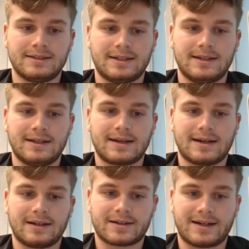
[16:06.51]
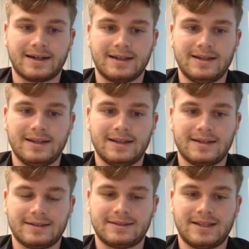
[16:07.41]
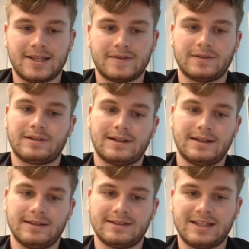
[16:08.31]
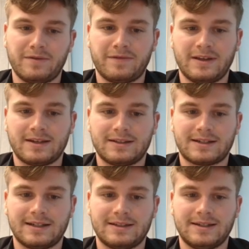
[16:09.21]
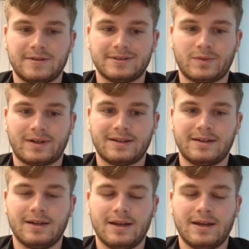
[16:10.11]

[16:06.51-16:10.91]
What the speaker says: And then color ID is equal, and the same thing, trend equals 1.